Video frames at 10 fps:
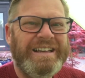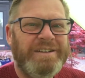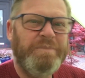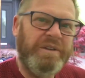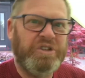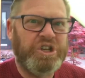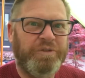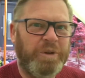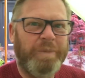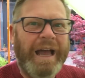bit of a
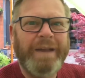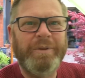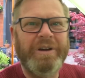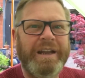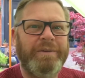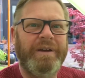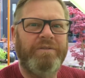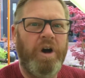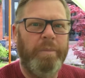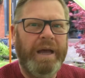shuffle back, but anyway, I've
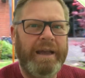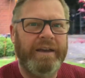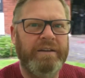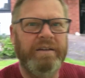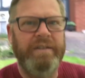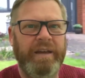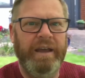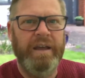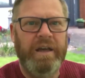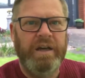got back, and
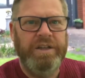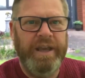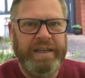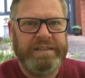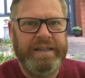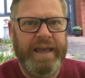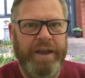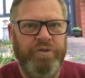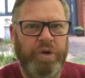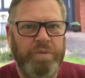you can see the
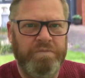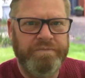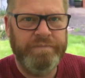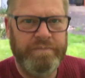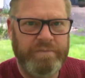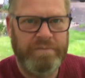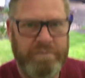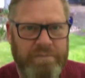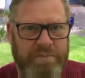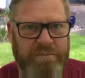headroom
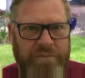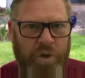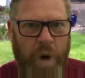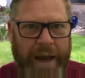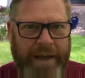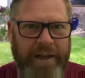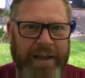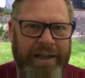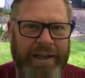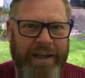quite
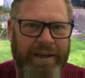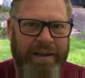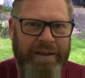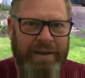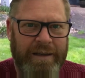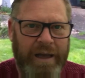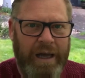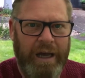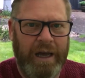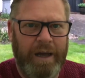clearly
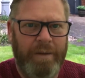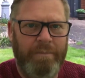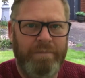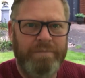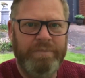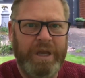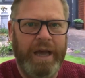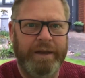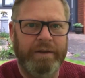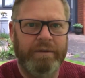
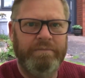behind.